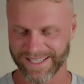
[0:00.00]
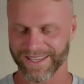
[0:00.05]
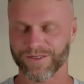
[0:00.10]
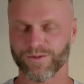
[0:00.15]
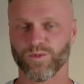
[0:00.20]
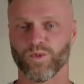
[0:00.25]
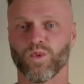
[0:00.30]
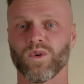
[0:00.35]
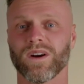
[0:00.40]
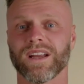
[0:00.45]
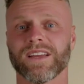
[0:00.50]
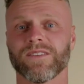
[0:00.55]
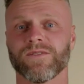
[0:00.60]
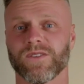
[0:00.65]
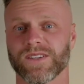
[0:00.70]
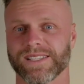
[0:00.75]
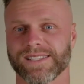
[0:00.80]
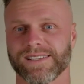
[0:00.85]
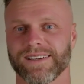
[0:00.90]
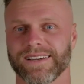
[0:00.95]
and
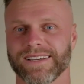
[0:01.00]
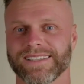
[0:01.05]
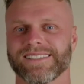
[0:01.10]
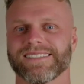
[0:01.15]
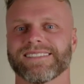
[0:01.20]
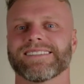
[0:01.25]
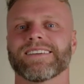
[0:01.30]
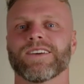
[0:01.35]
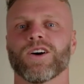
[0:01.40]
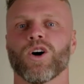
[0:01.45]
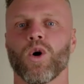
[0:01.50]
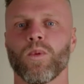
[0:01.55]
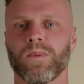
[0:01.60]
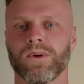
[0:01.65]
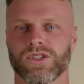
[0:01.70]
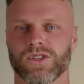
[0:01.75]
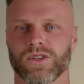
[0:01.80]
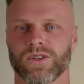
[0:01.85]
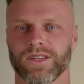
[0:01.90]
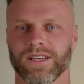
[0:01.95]
re-emphasize is the
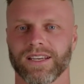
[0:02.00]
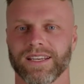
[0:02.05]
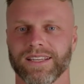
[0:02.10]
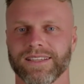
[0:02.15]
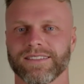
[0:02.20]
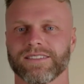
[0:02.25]
opportunity